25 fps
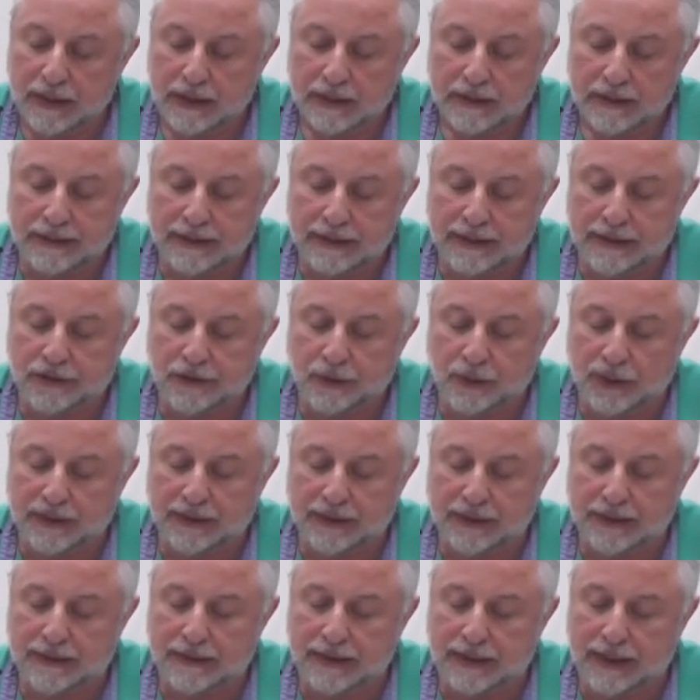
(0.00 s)
seeks to
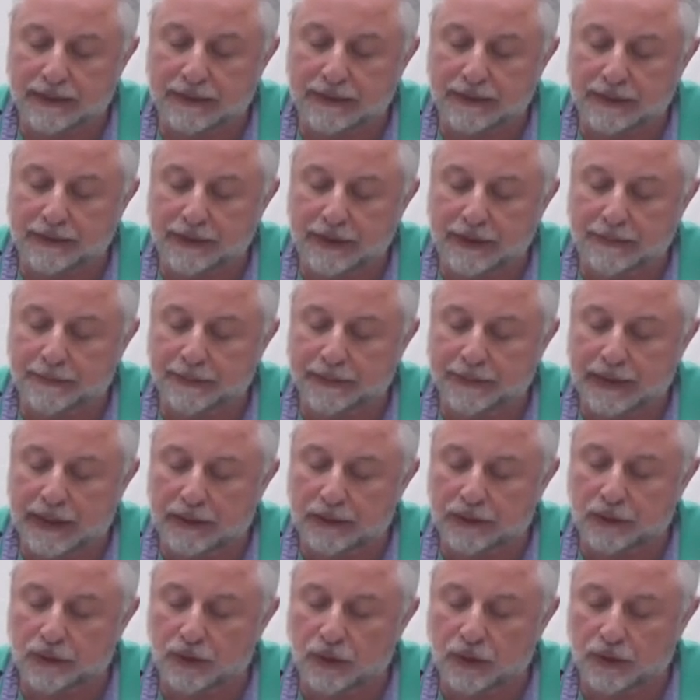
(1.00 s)
understand the deeper
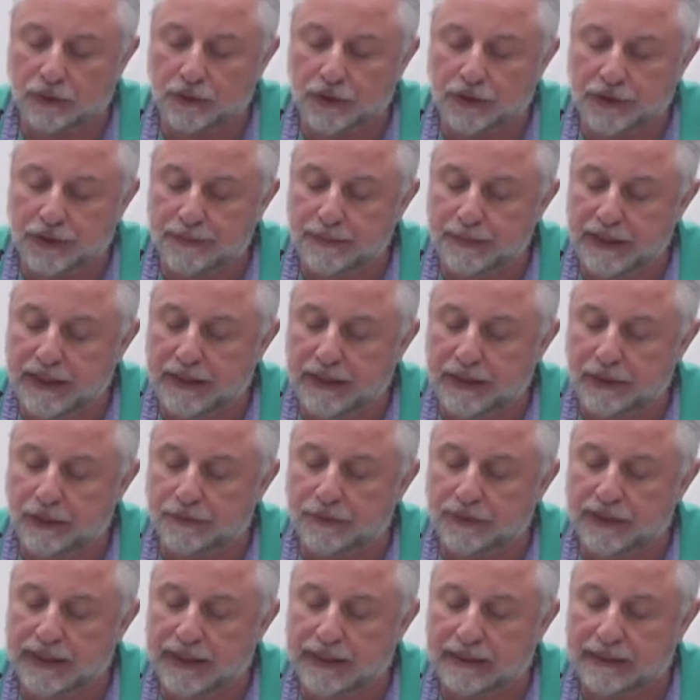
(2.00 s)
unconscious meaning
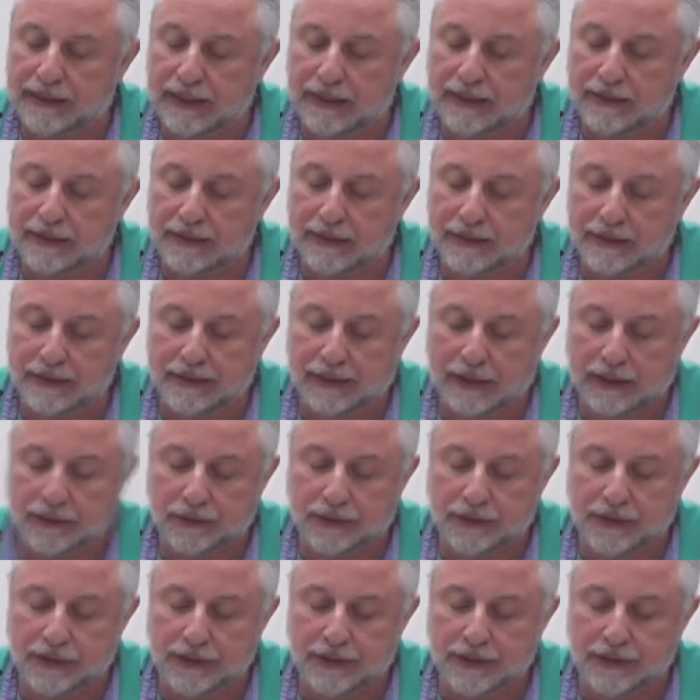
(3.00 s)
of the analysand's
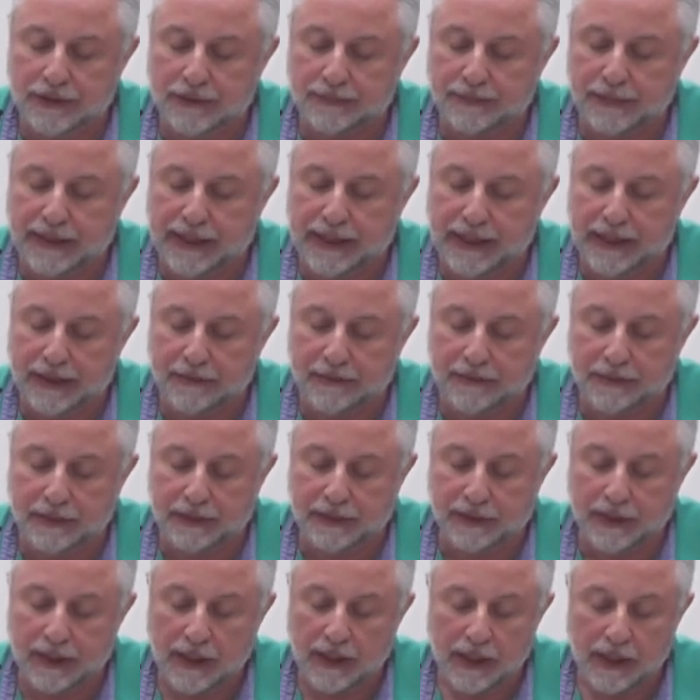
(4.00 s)
utterances and
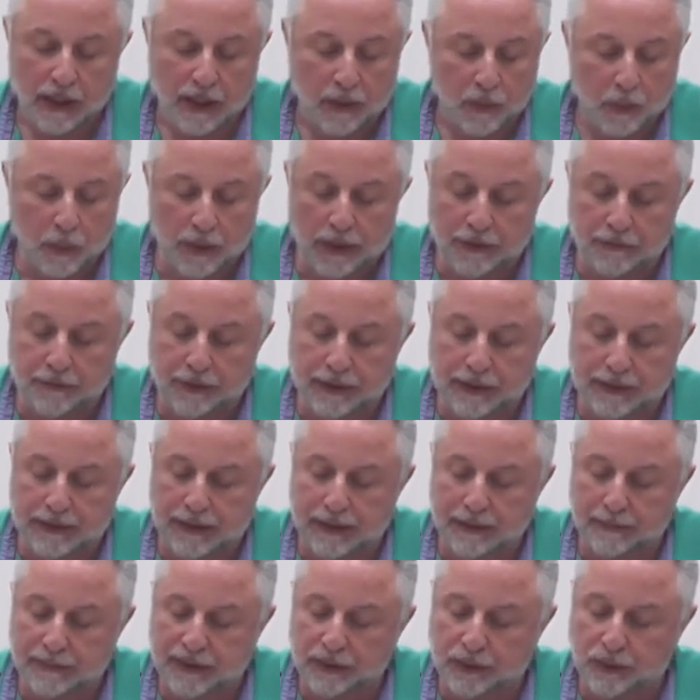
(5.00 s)
behavior, weaving
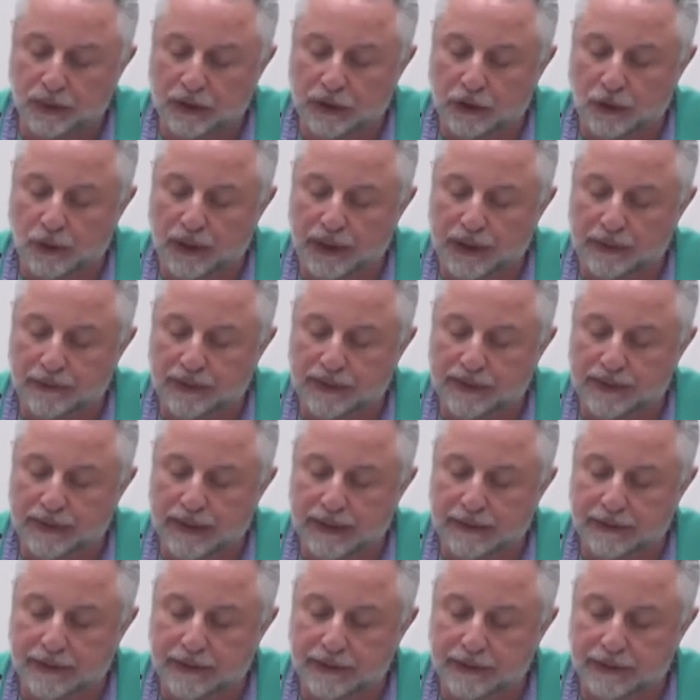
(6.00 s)
them into a coherent
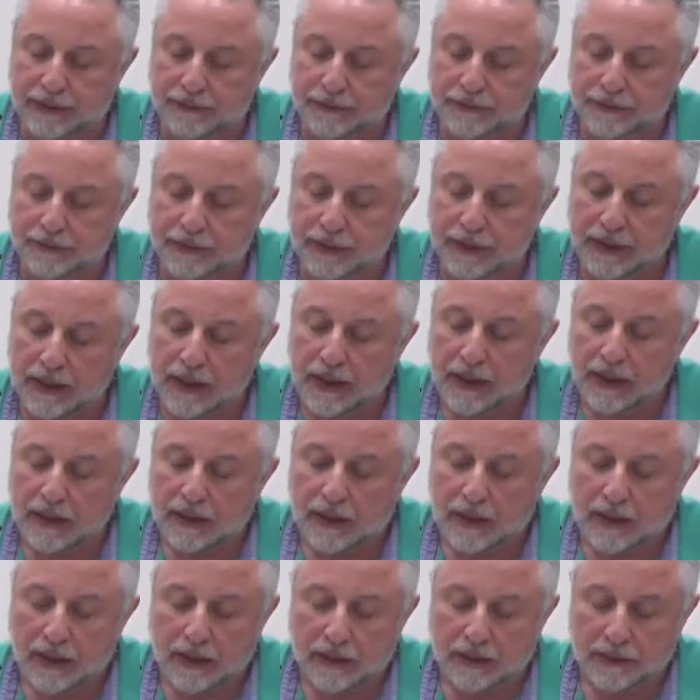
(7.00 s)
narrative.
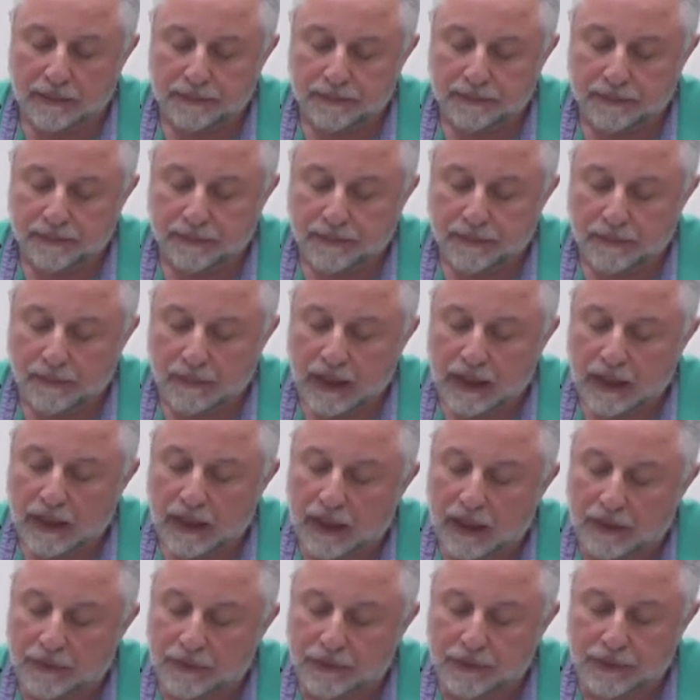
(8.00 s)

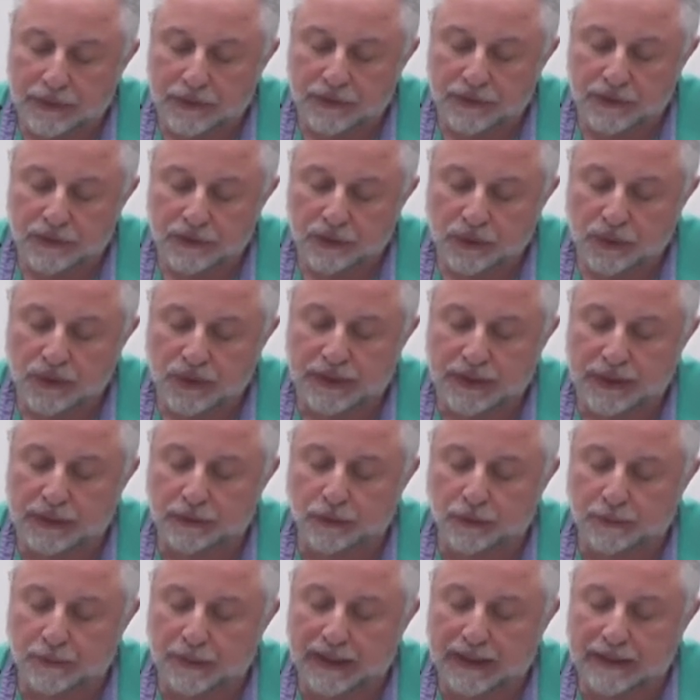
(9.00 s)
Others, who seek
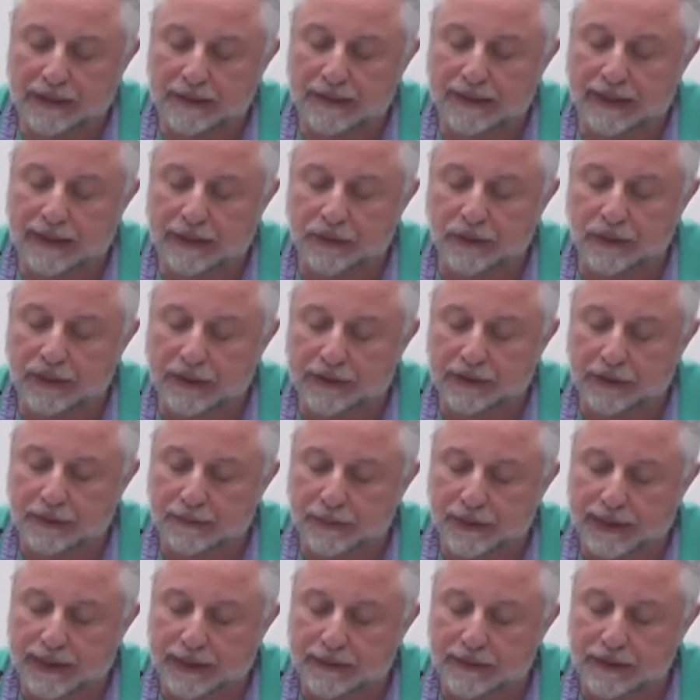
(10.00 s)
to place
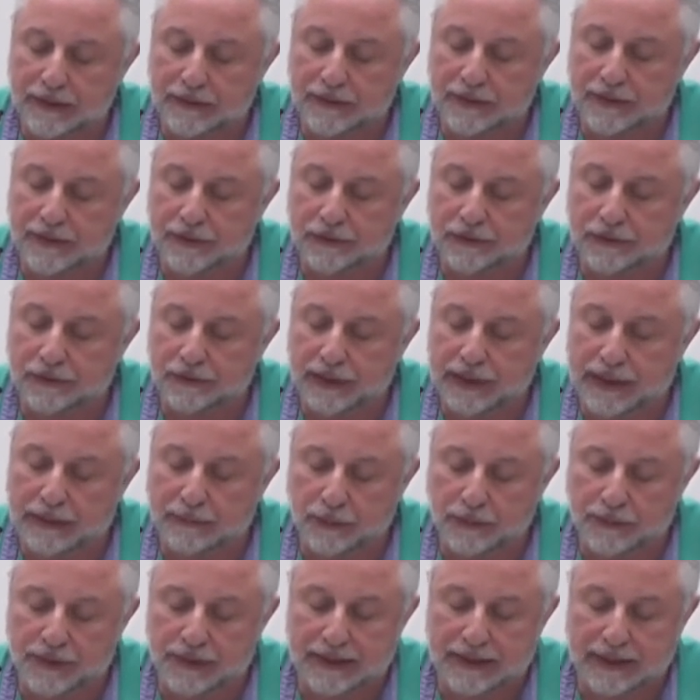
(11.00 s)
psychoanalytic practice within the
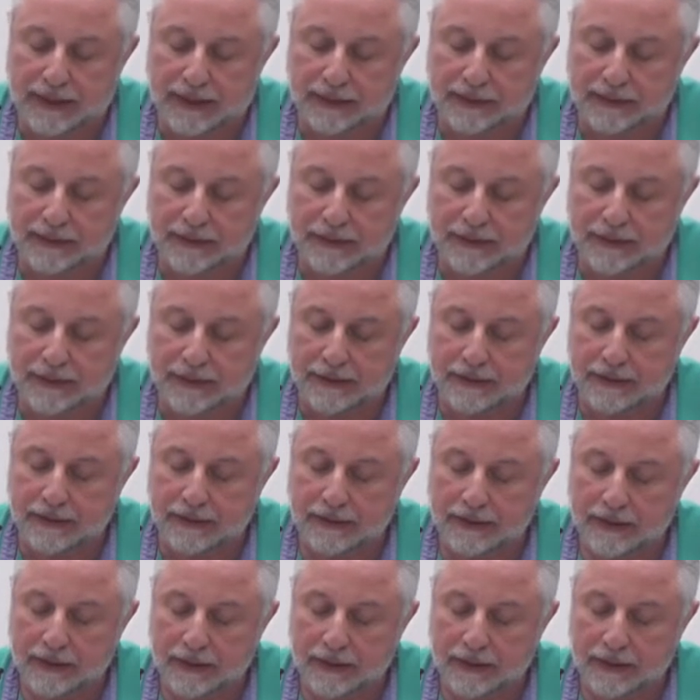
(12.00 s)
realm of science,